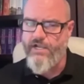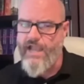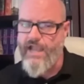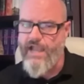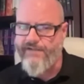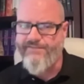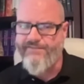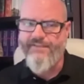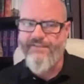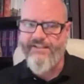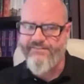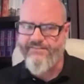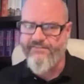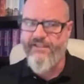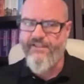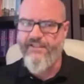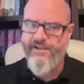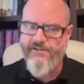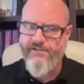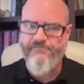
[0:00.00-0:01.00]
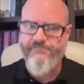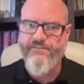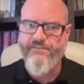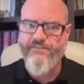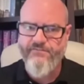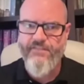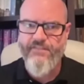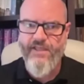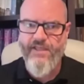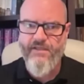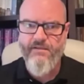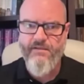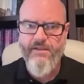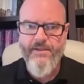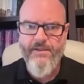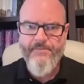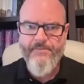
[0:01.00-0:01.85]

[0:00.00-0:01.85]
not to take slight offense to that